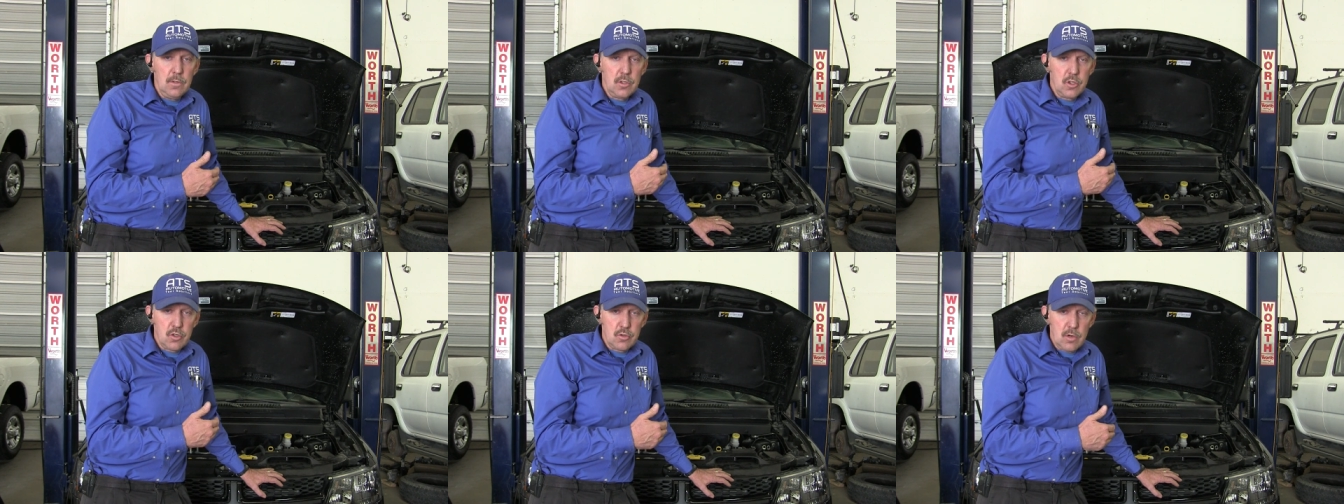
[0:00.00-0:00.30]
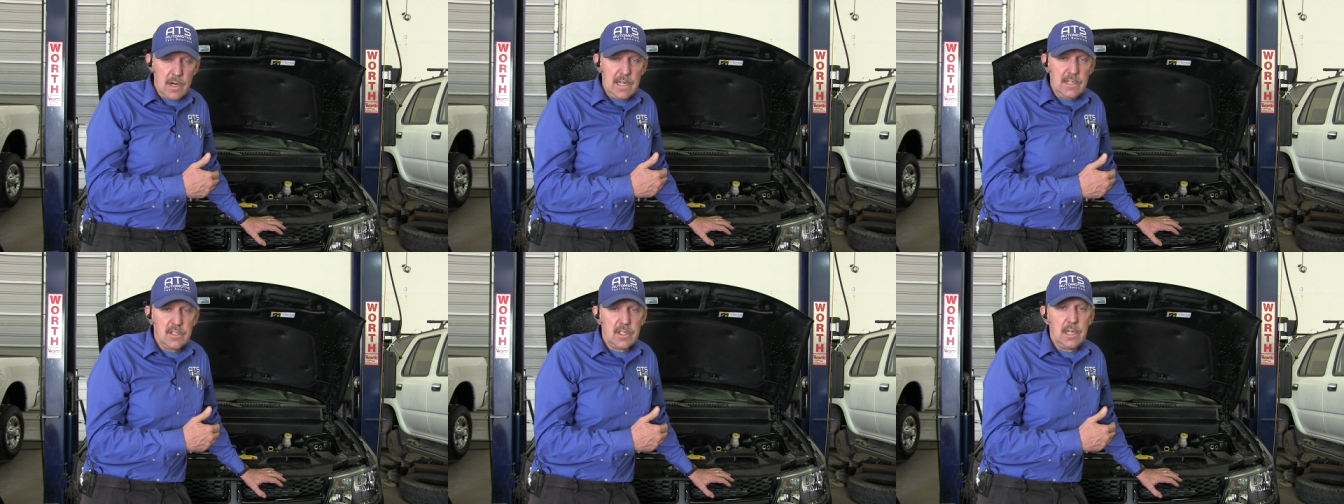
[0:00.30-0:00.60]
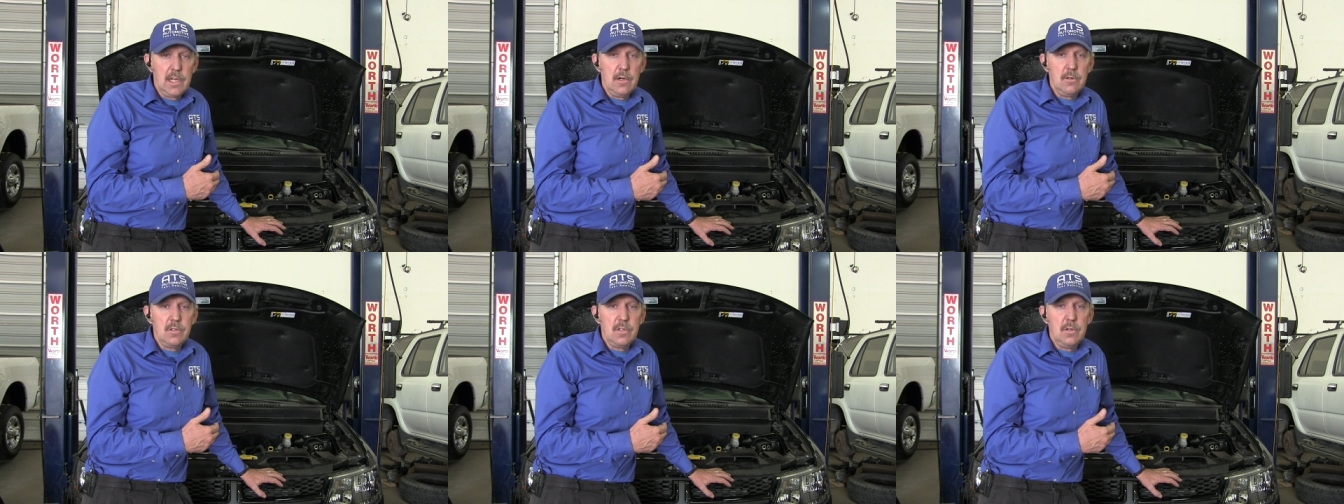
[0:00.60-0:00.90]
straight
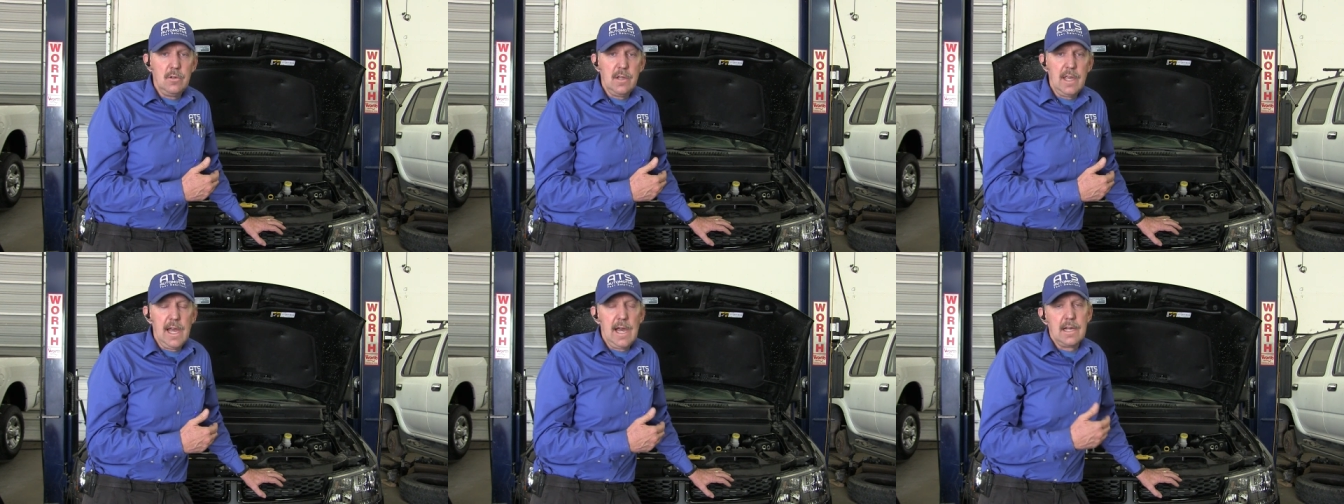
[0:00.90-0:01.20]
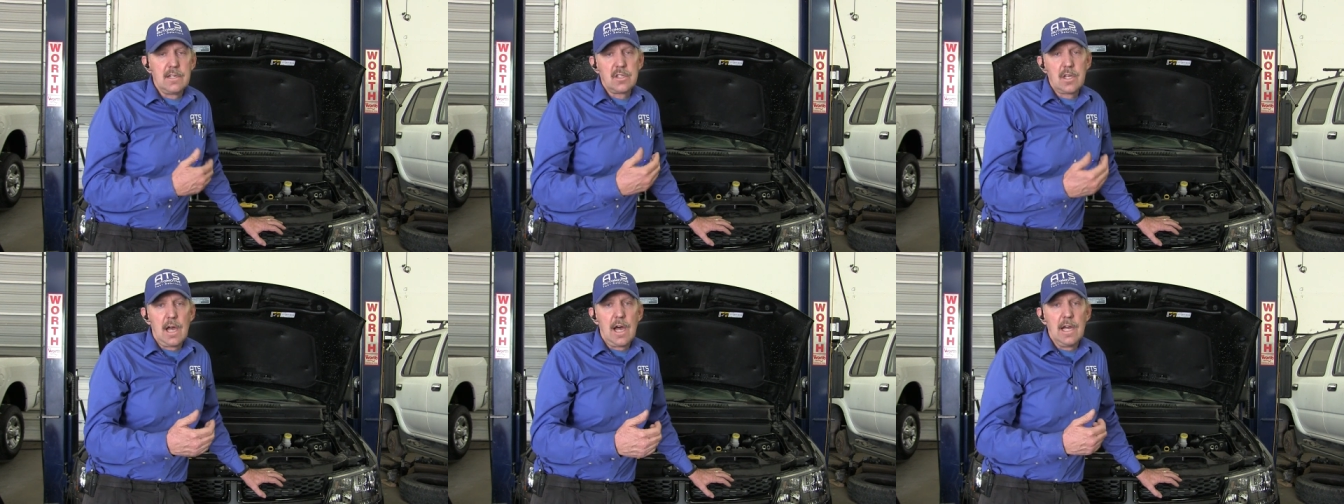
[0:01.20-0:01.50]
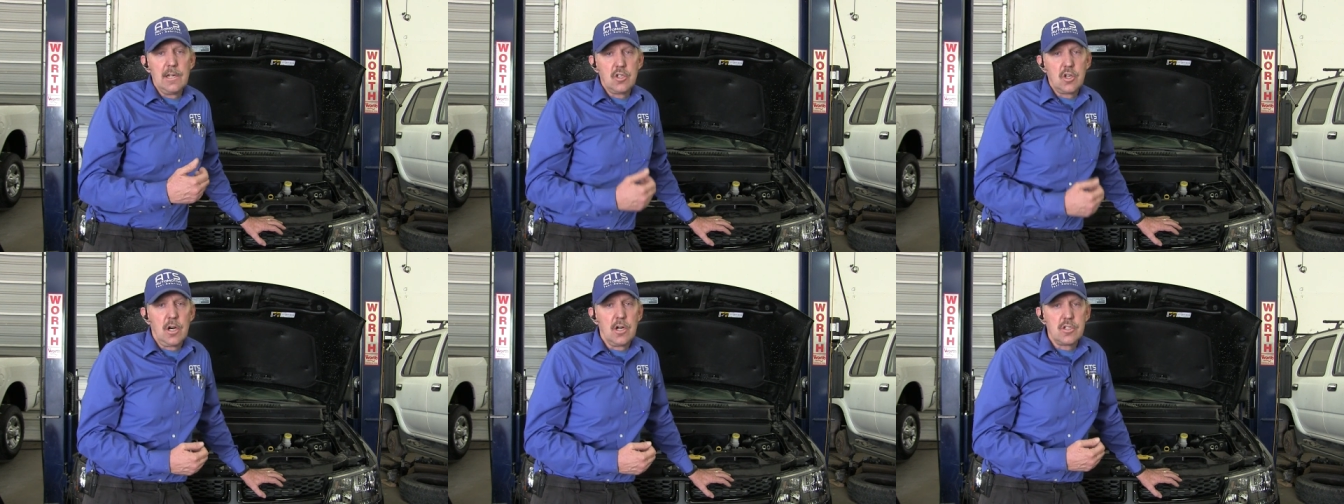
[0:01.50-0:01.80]
CO2 gas,
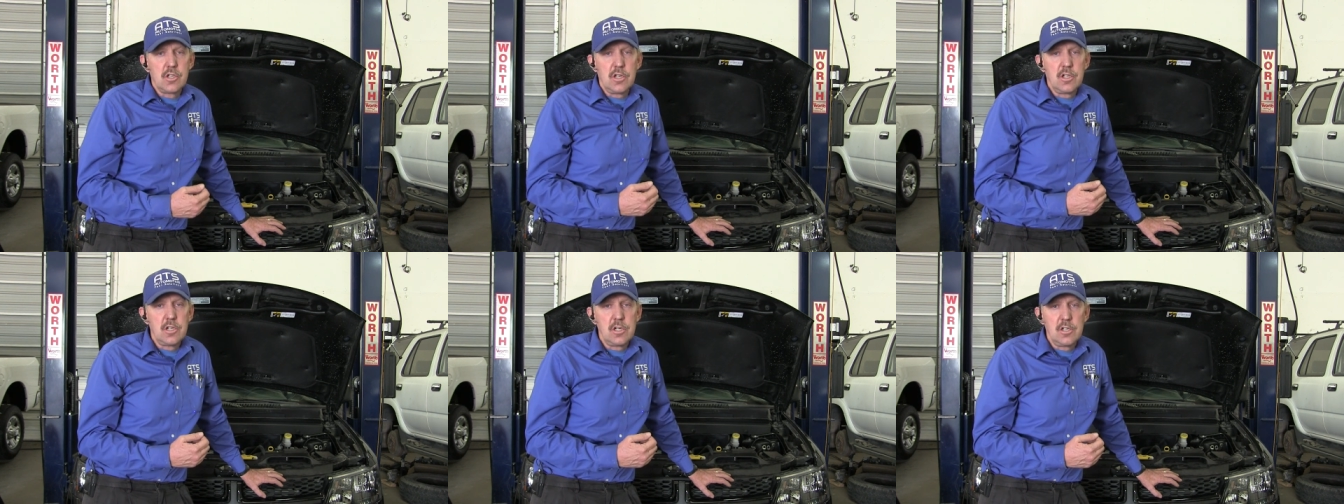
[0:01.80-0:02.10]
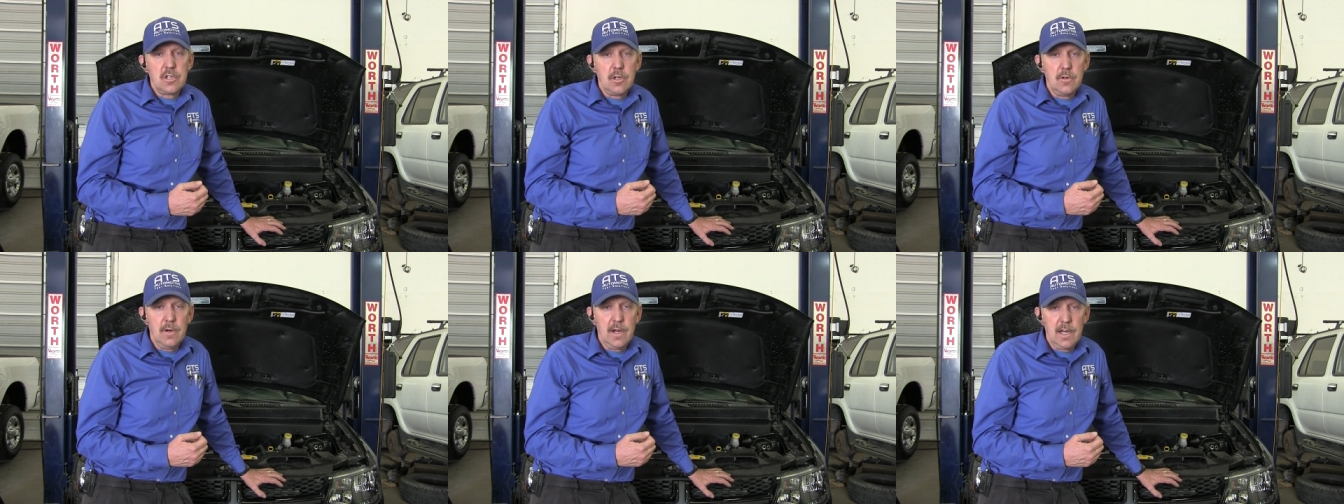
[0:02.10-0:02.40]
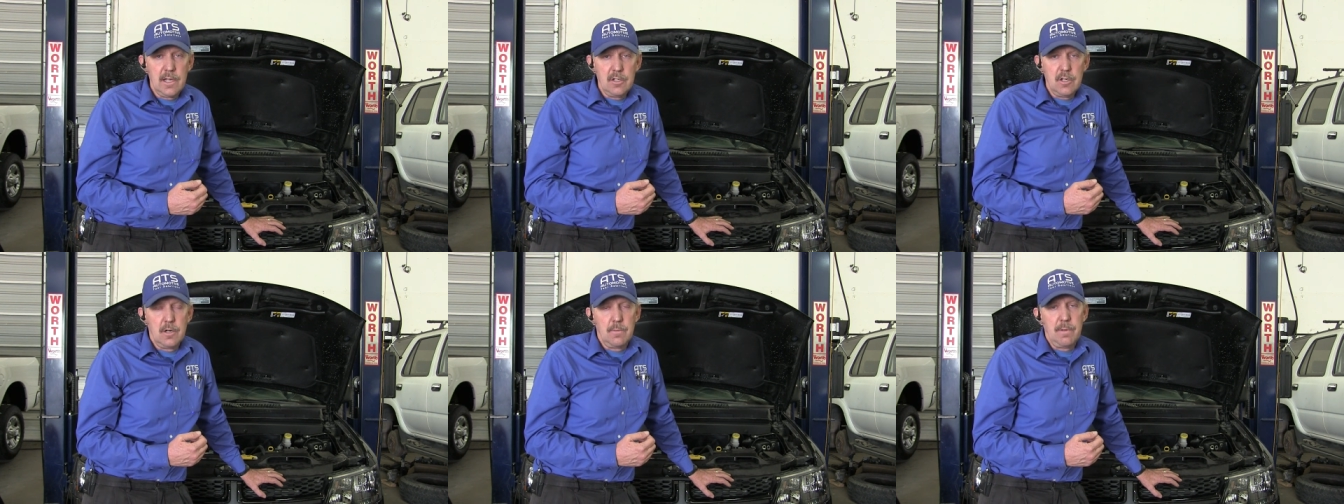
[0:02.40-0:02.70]
I charge it to
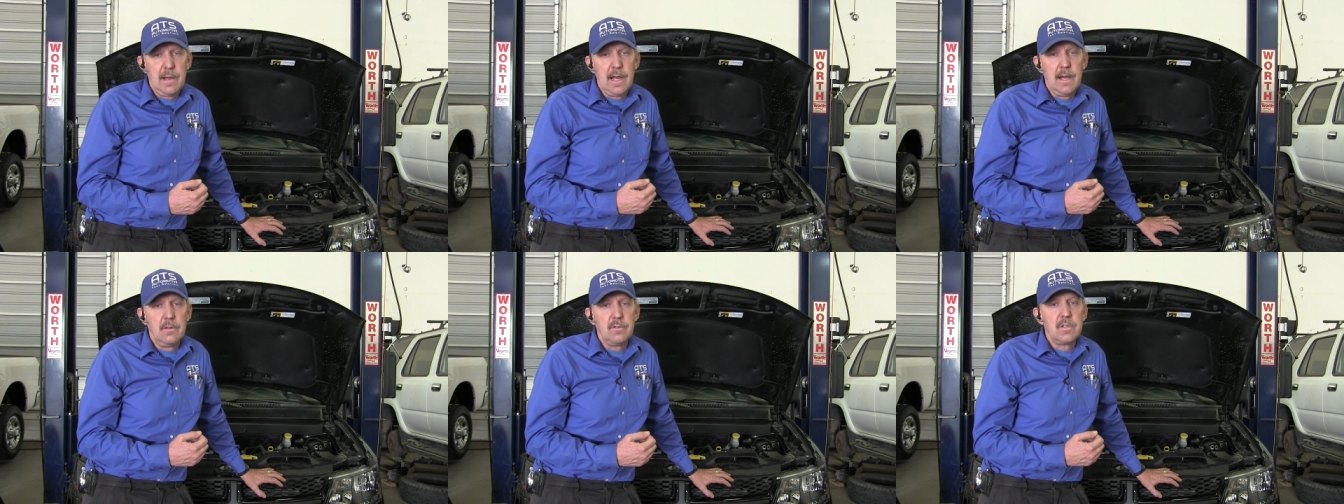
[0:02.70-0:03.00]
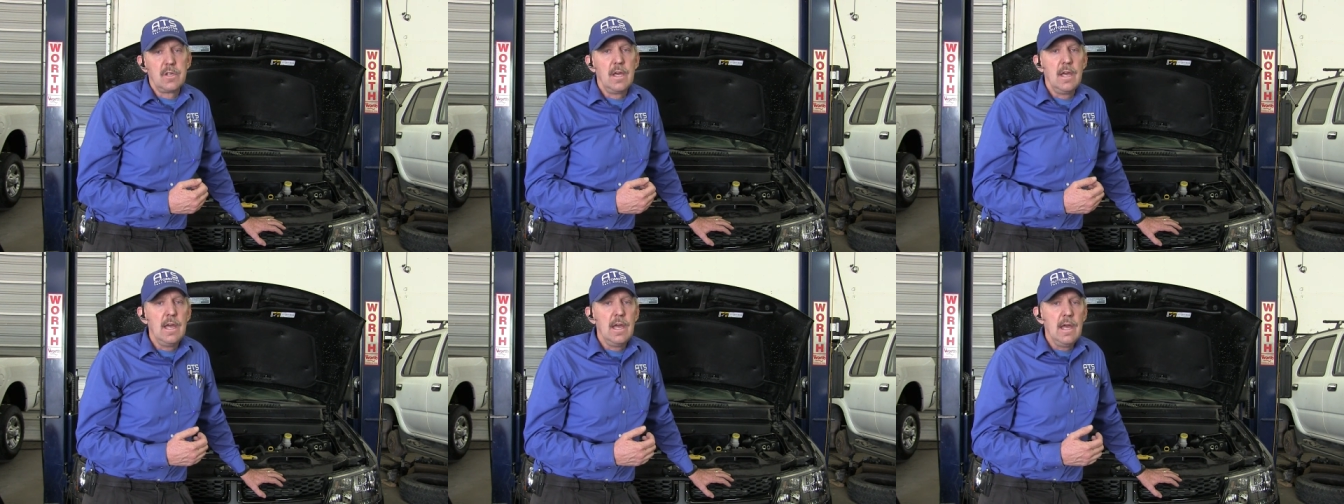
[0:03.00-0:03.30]
200 pounds.